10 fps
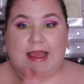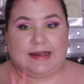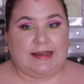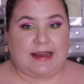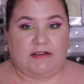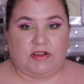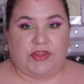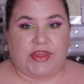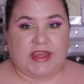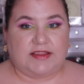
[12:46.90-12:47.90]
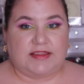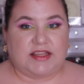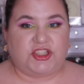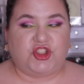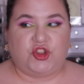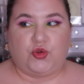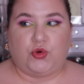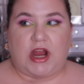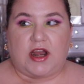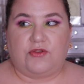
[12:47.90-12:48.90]
never think that
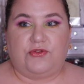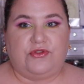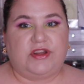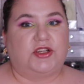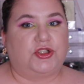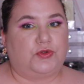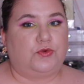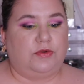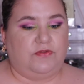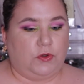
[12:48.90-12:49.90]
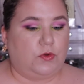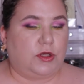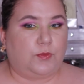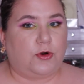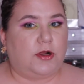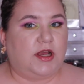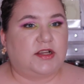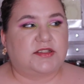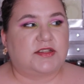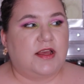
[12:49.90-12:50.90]
you are finished reviewing a
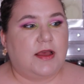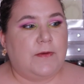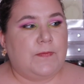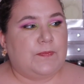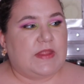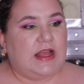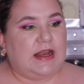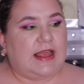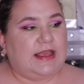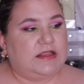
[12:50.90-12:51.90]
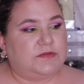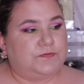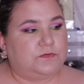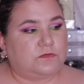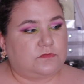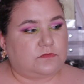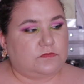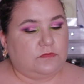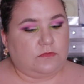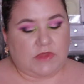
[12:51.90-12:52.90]
product. Like,
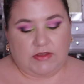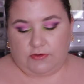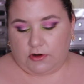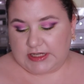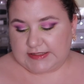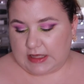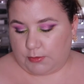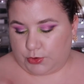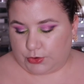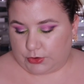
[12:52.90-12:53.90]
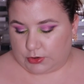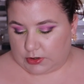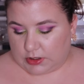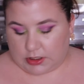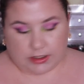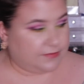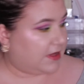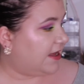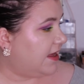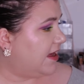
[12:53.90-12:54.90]
for example,
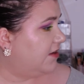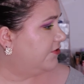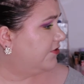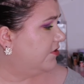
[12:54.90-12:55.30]
I have